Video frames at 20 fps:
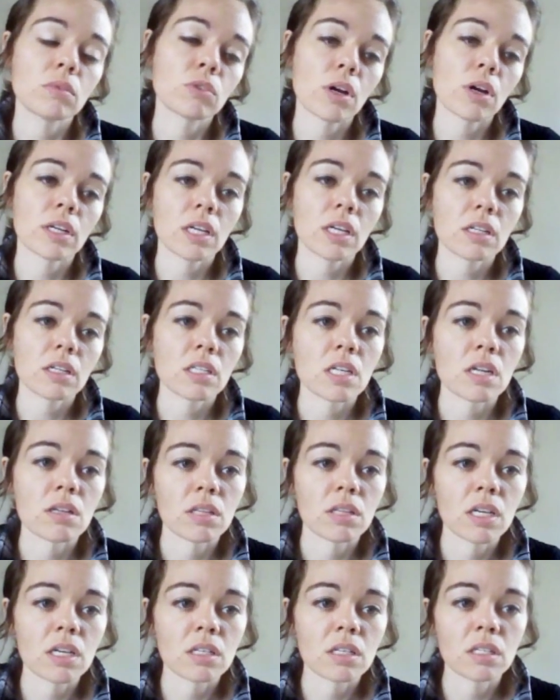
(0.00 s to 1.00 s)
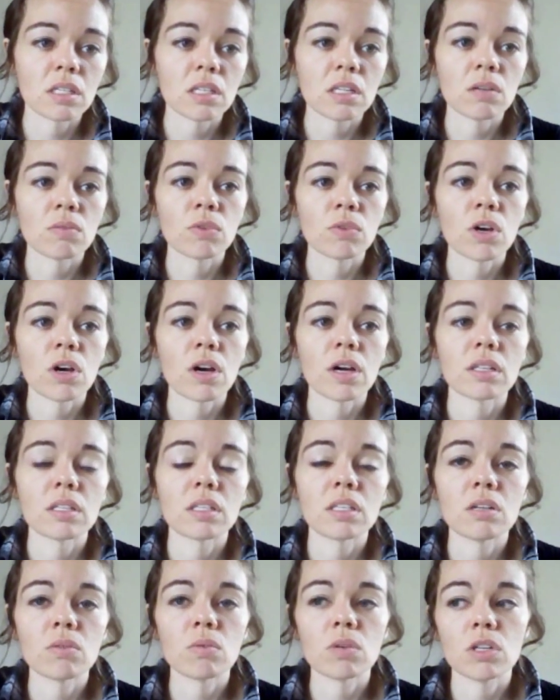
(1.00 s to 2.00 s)
Try to get to know the kids that you've got and
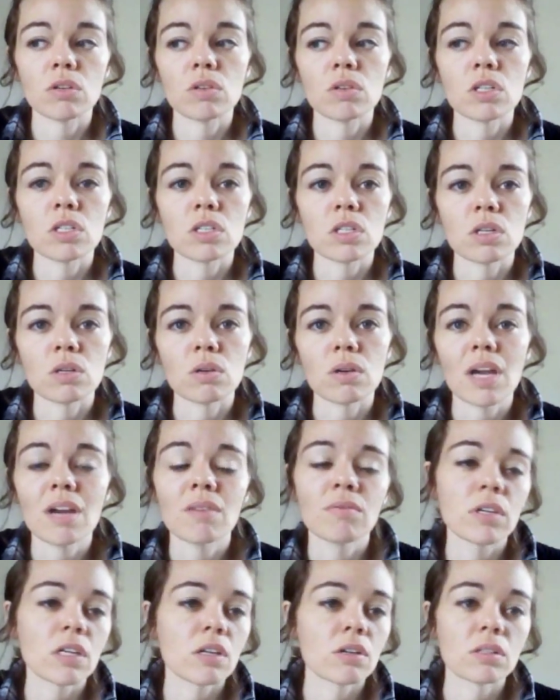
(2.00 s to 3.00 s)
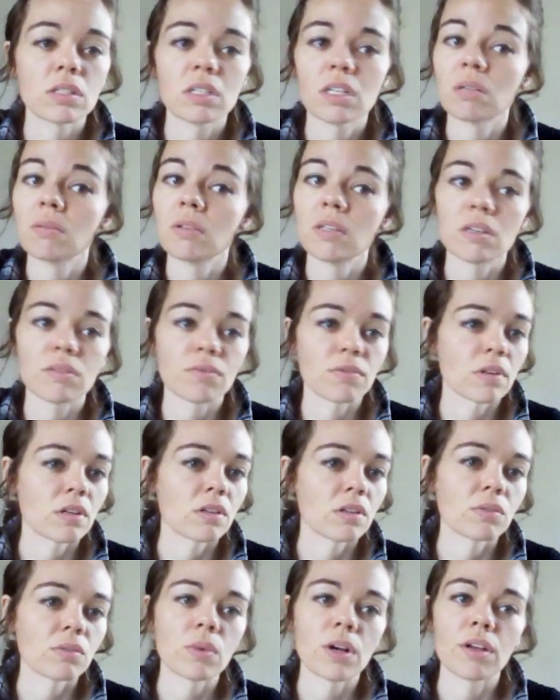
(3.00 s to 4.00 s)
see what you can do. Every year is going to be different
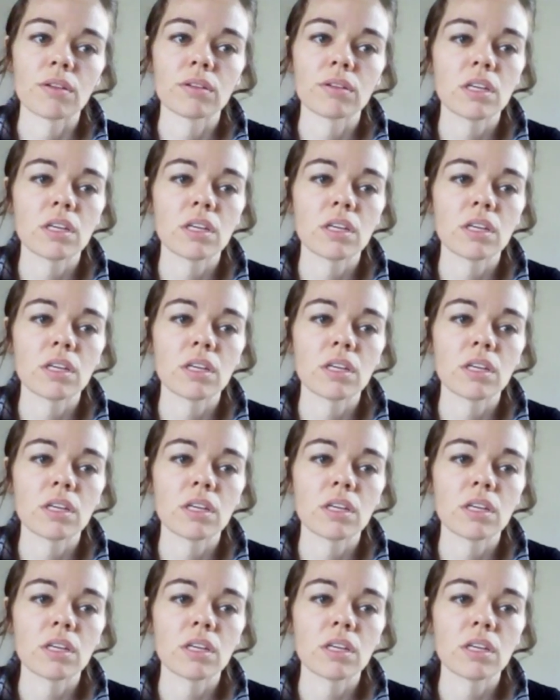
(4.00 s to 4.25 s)
as well.